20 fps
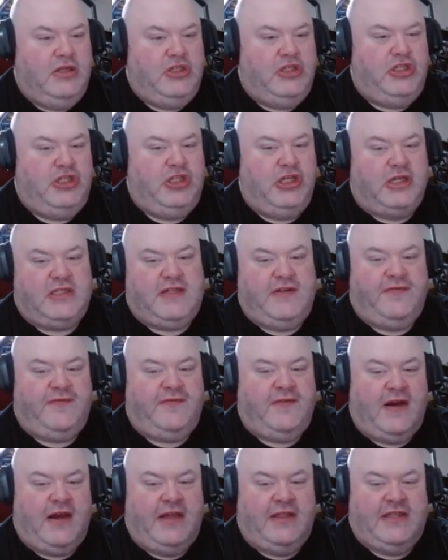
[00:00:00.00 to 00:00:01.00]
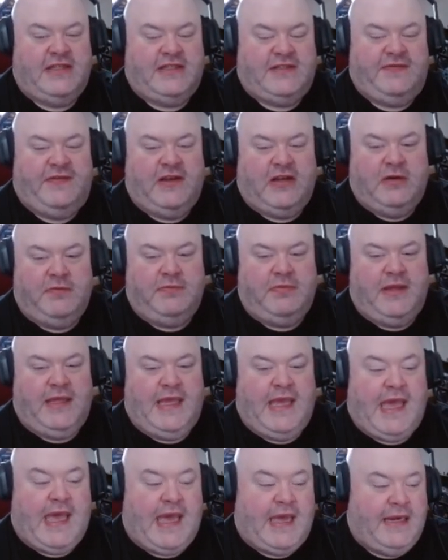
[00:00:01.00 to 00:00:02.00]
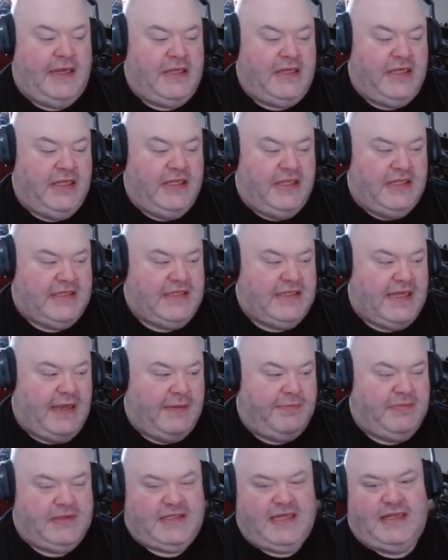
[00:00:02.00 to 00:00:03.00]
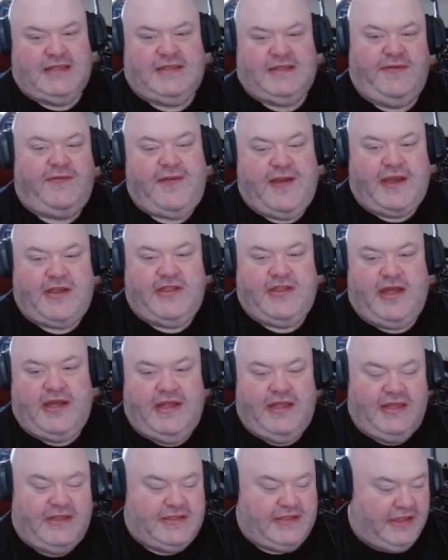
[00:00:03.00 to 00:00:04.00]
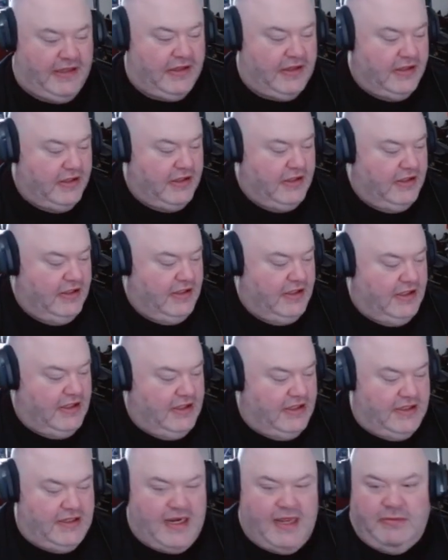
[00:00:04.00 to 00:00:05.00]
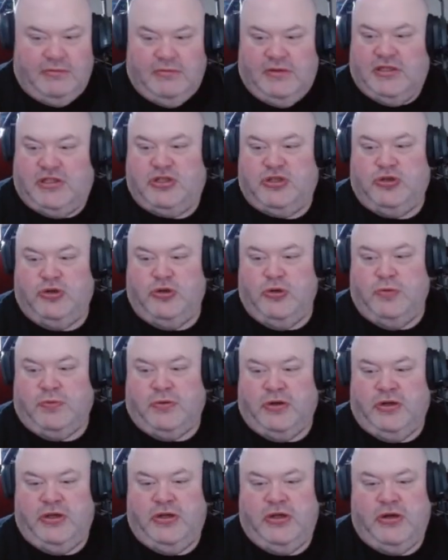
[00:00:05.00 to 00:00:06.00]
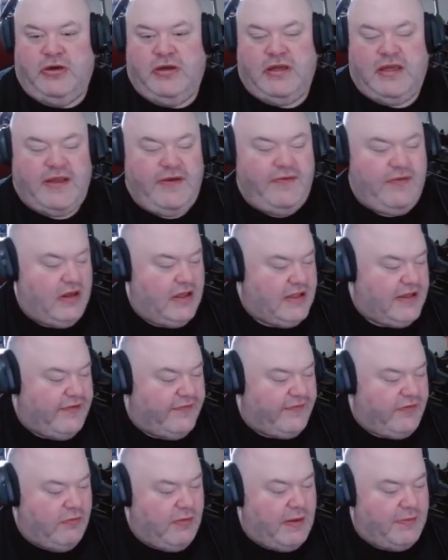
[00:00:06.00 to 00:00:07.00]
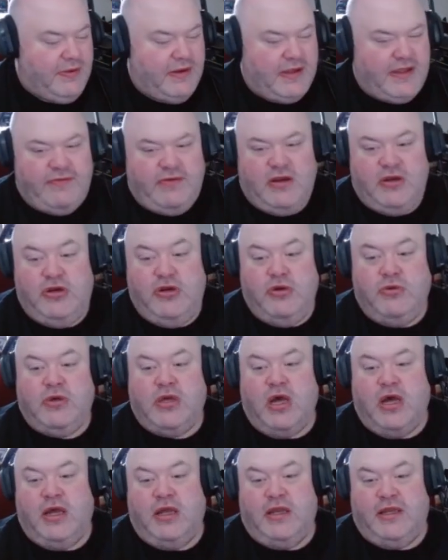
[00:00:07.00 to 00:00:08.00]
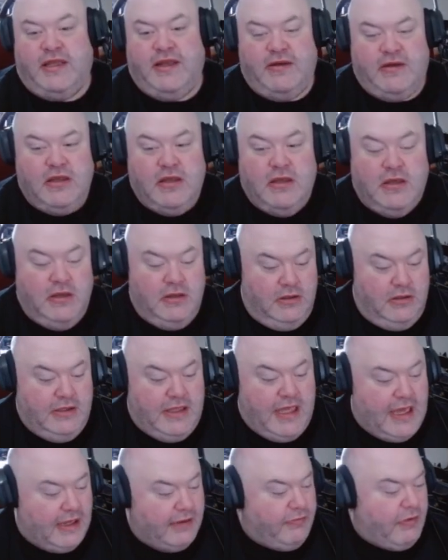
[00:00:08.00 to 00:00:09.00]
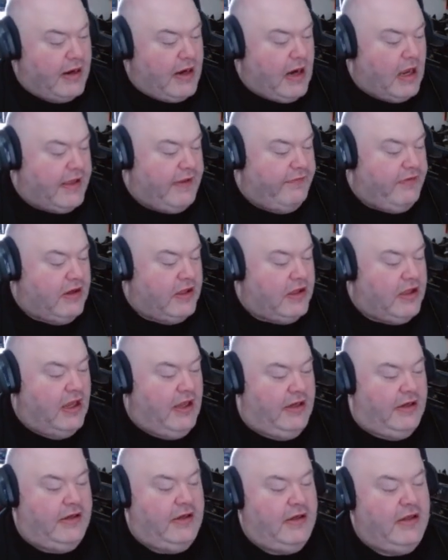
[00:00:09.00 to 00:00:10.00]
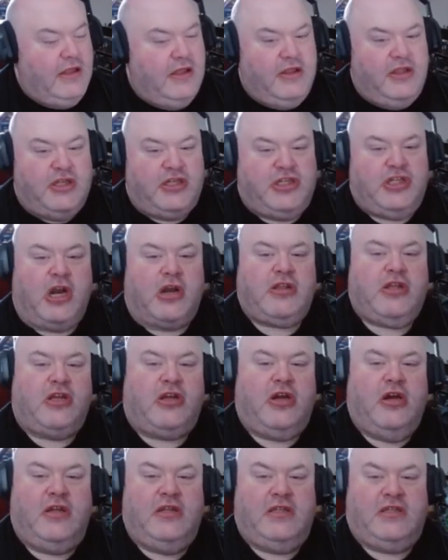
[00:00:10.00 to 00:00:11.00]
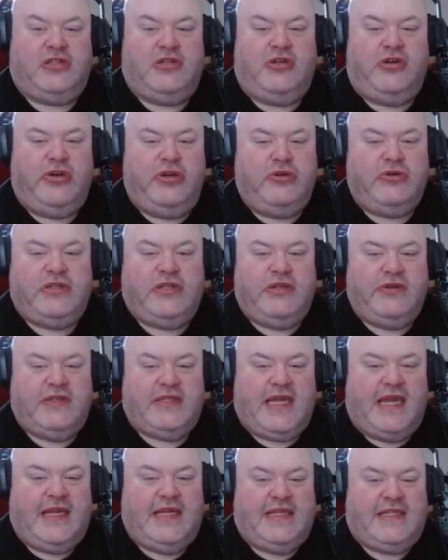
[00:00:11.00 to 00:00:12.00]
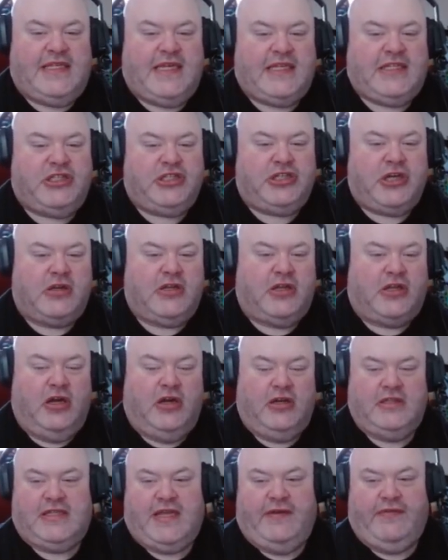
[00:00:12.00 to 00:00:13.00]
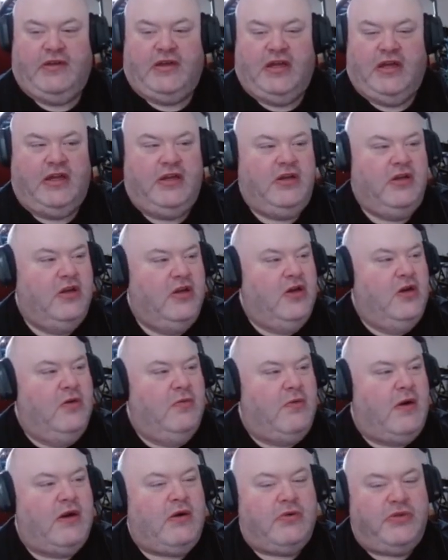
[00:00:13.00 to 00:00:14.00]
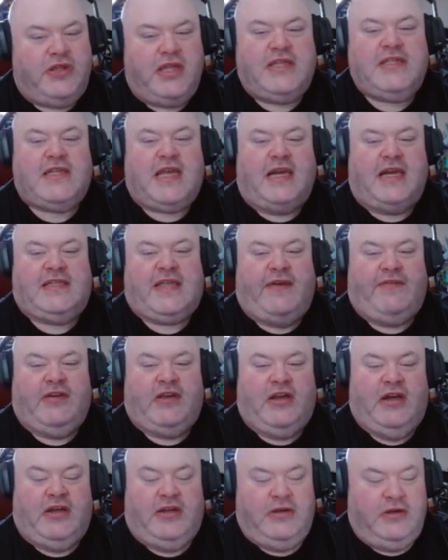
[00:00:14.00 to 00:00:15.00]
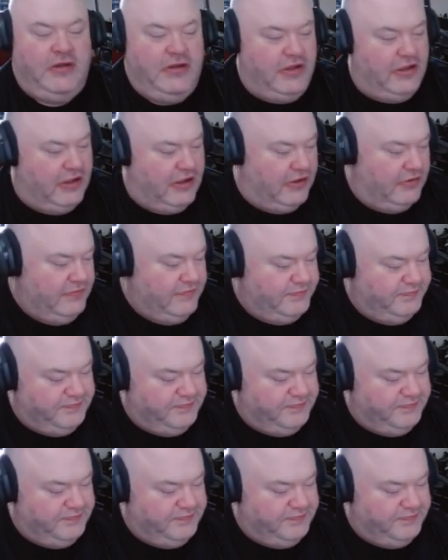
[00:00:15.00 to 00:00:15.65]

justify this figure being added to the set, besides the fact that it's a nameless trooper. You know, give it a different weapon, give it a new gun. Get, yeah, why not give it a gun? The Sharkticon Studio Series eighty-six Sharkticons have a gun. Why don't these guys have a gun? You know.